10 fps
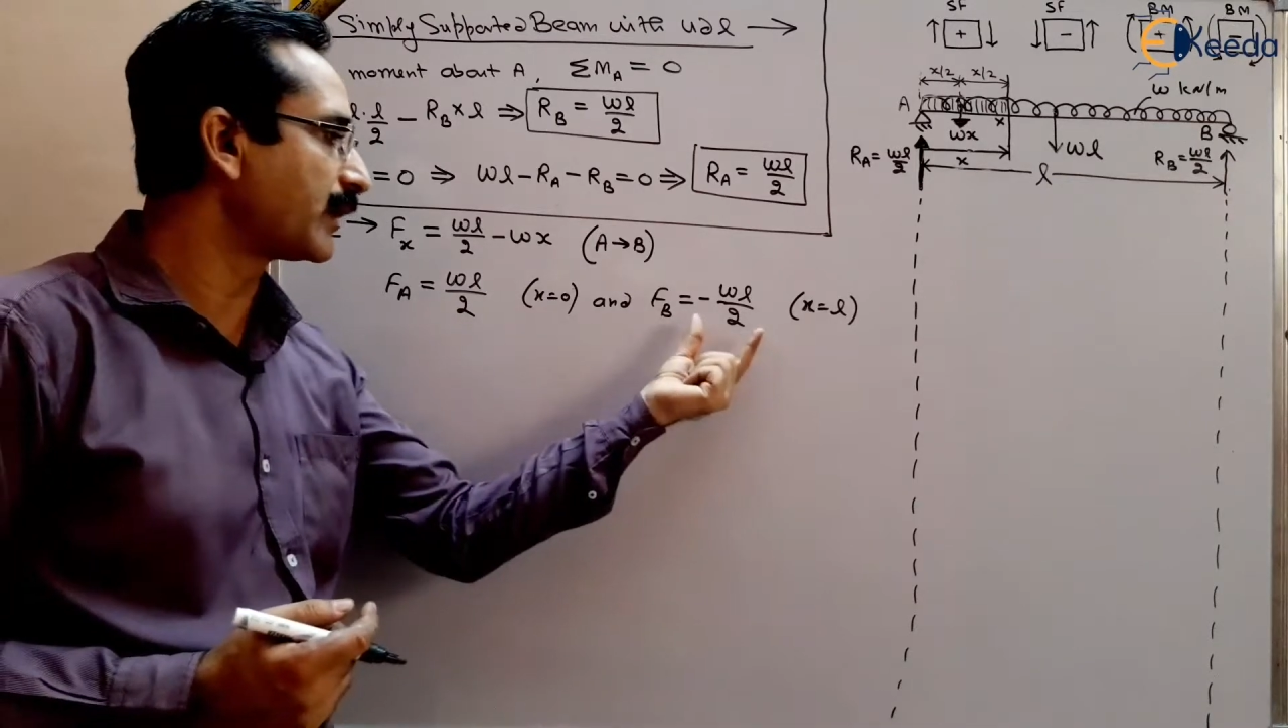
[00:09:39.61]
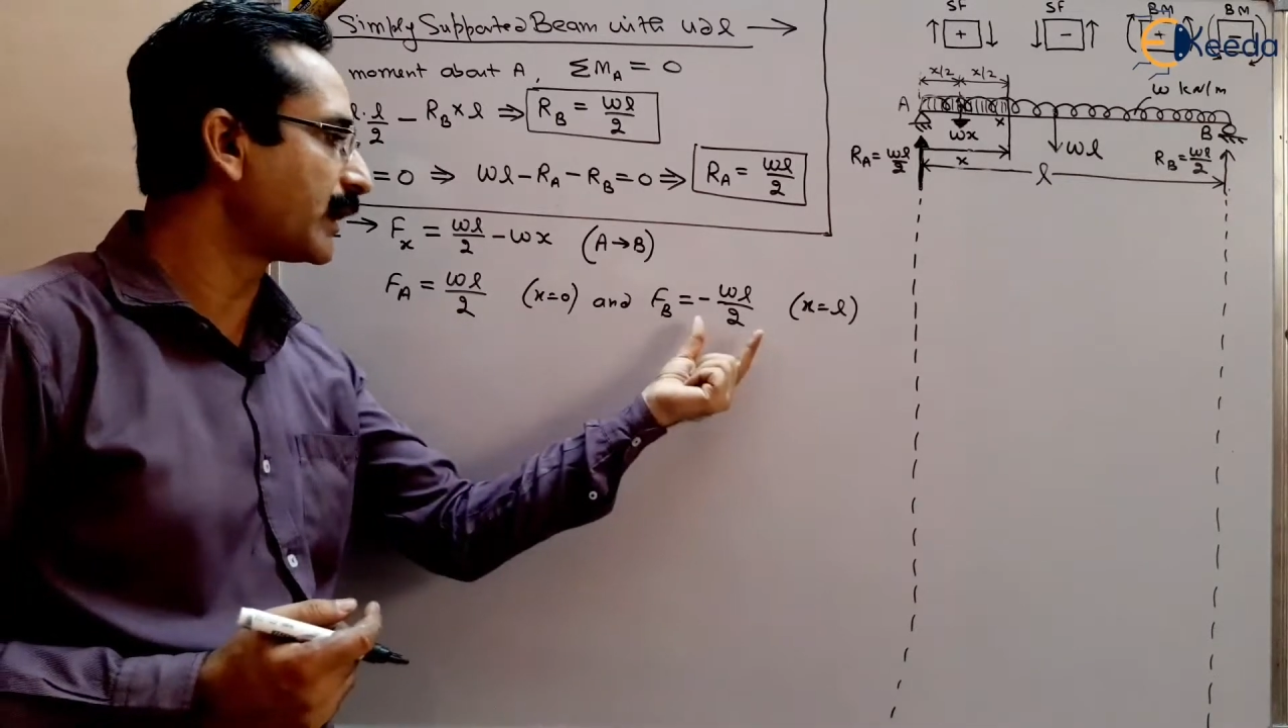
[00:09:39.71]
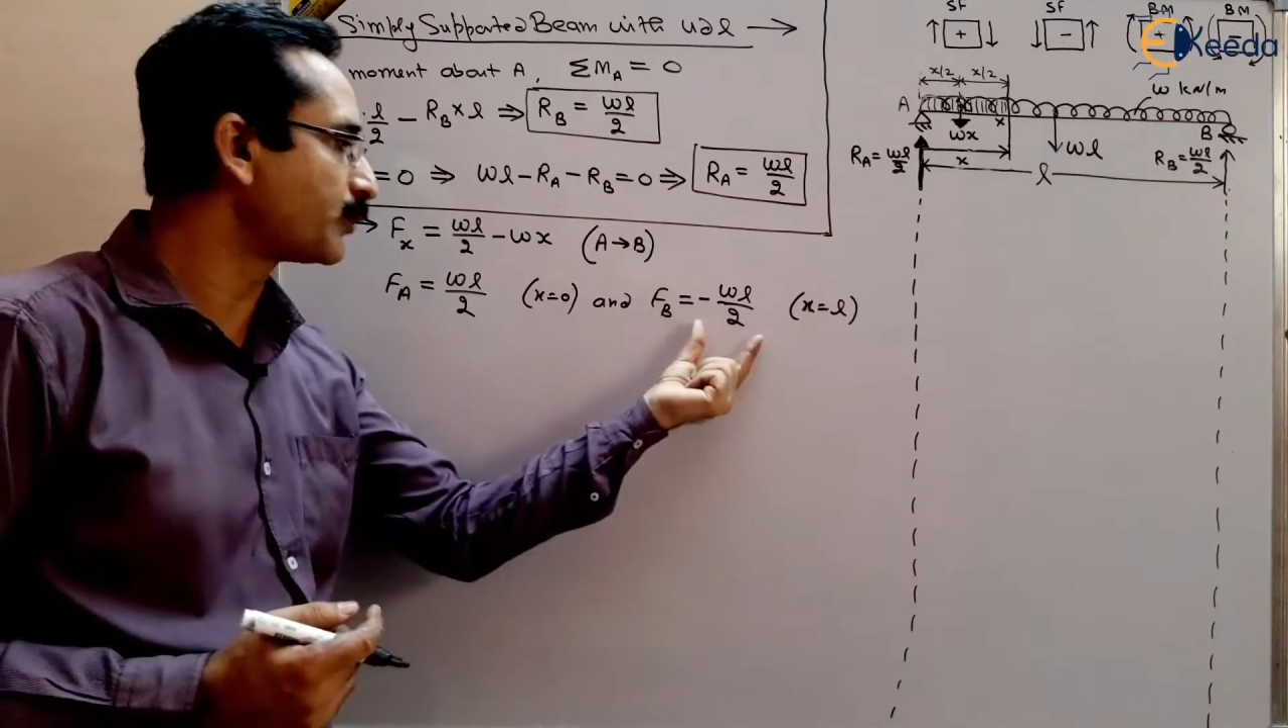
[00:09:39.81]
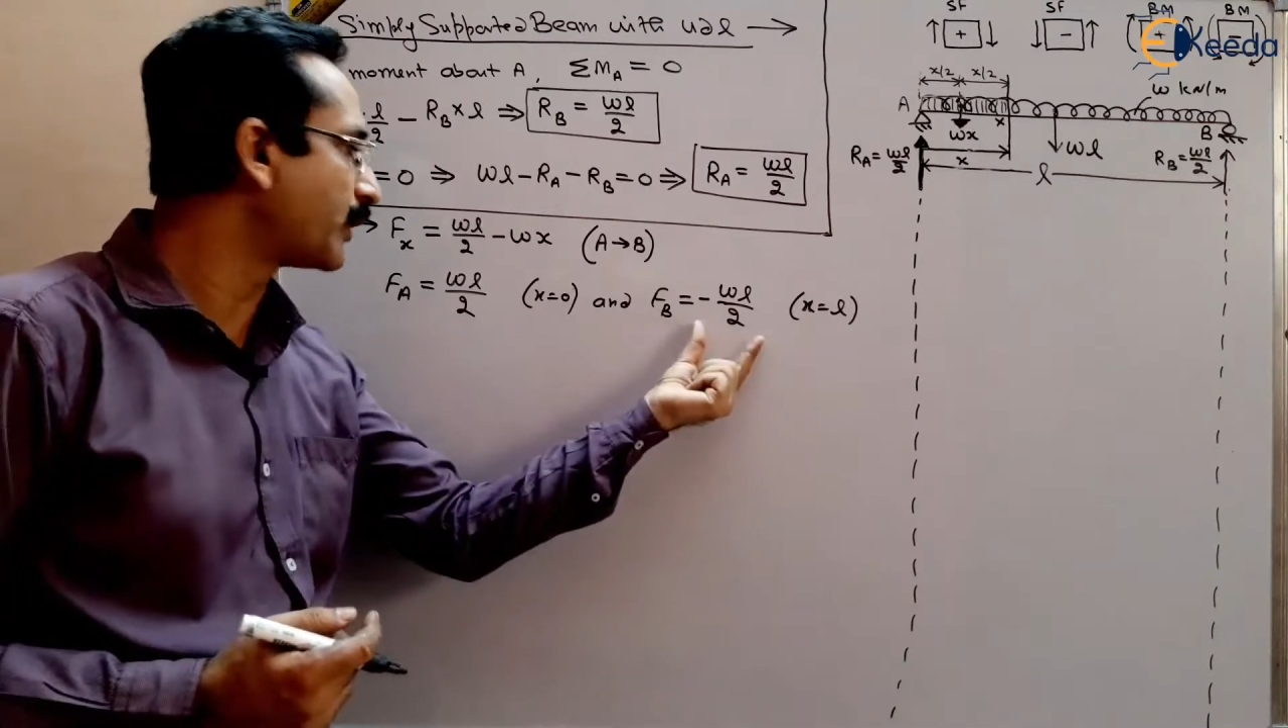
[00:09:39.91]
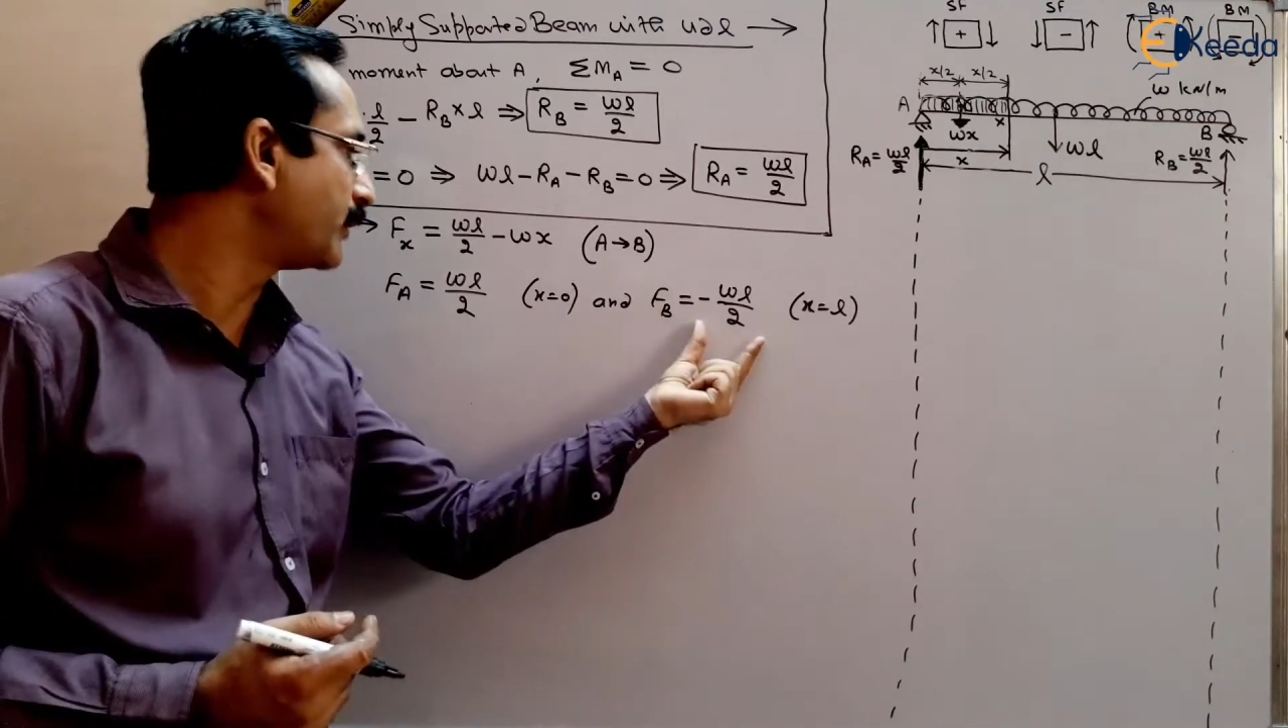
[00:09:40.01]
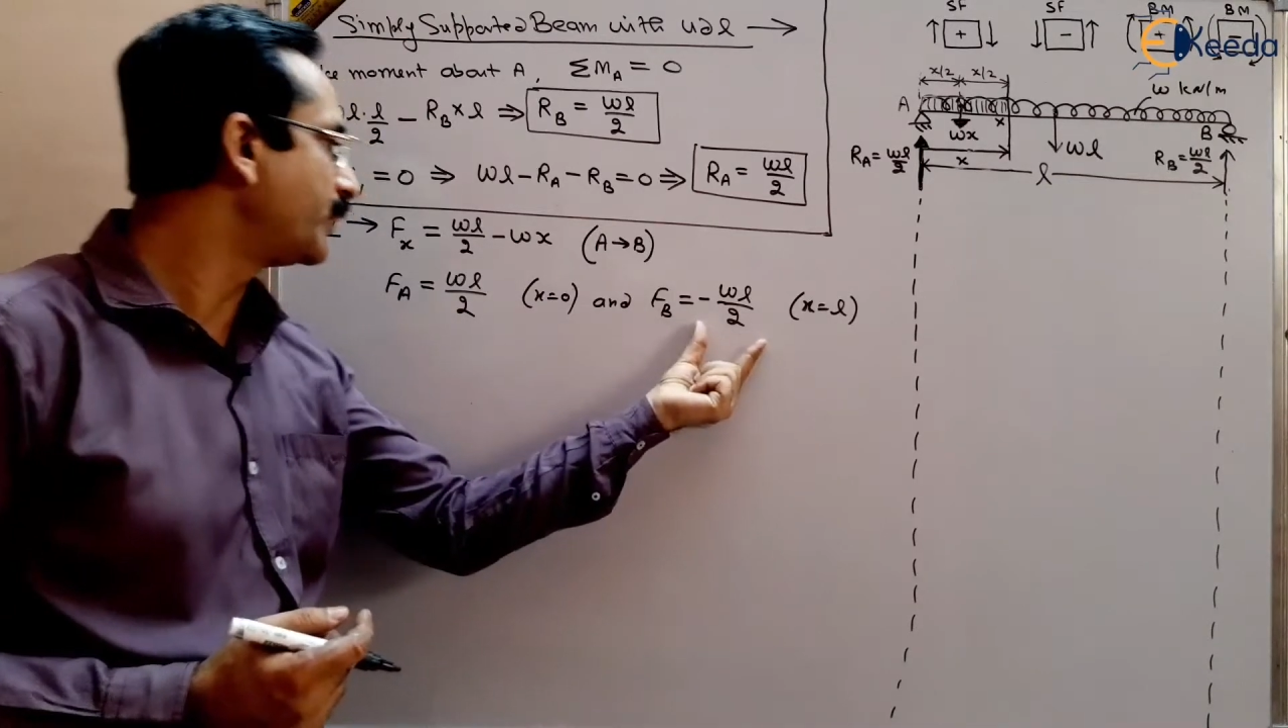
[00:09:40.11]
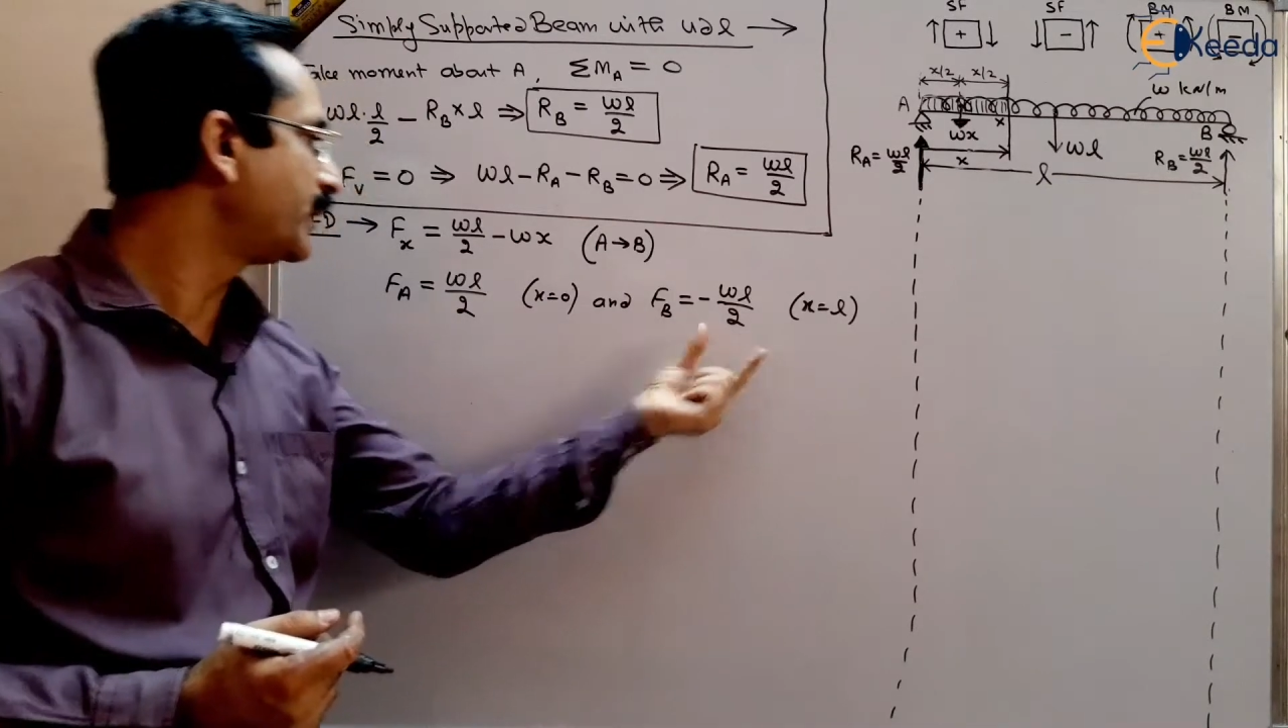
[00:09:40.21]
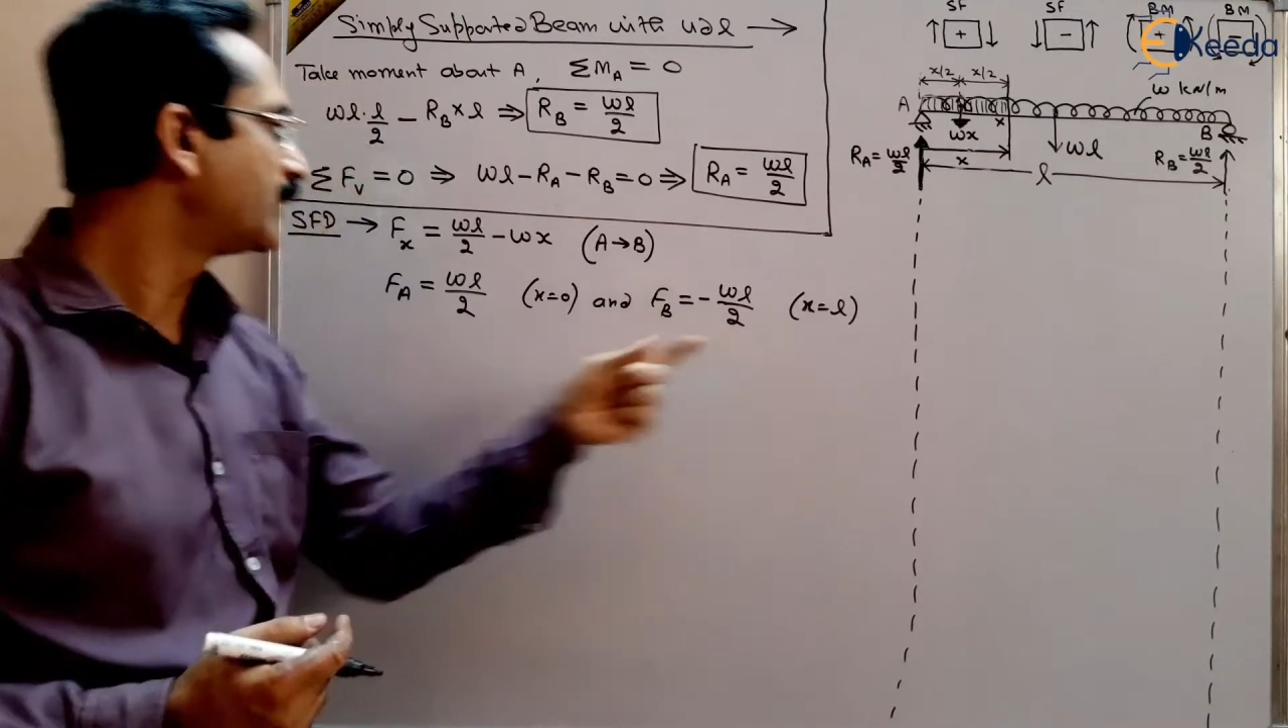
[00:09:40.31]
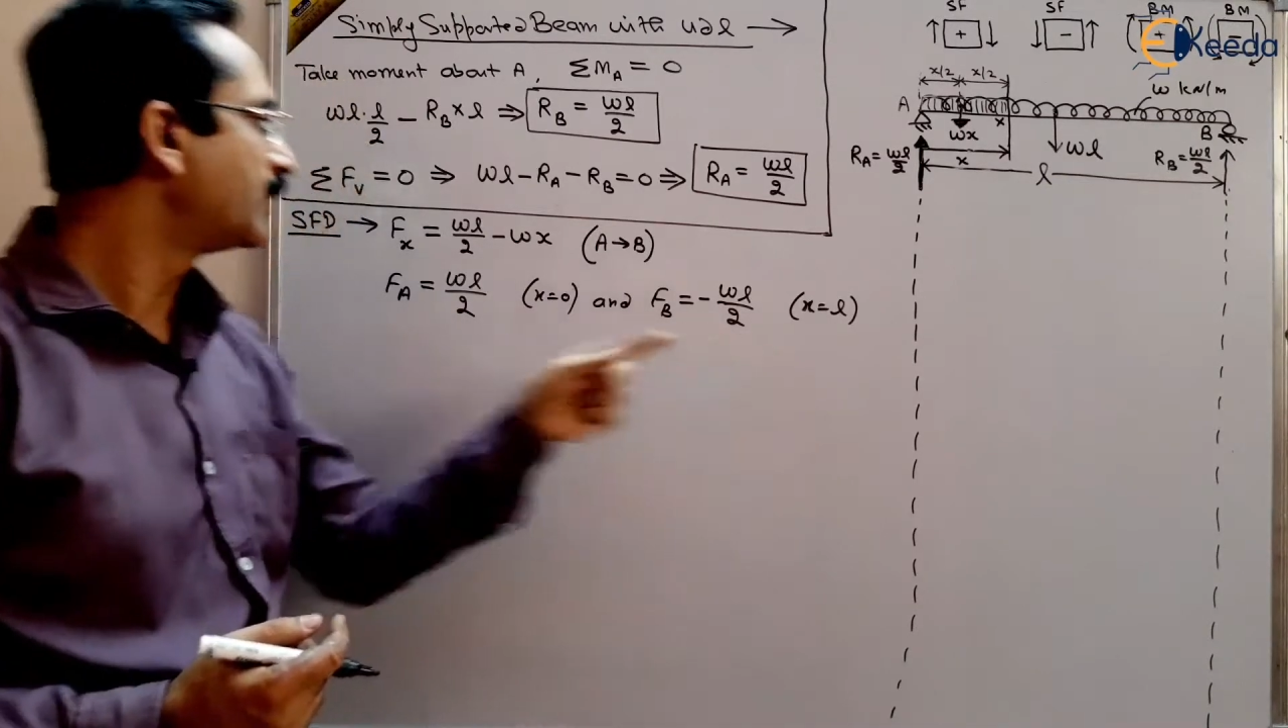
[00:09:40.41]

at point B,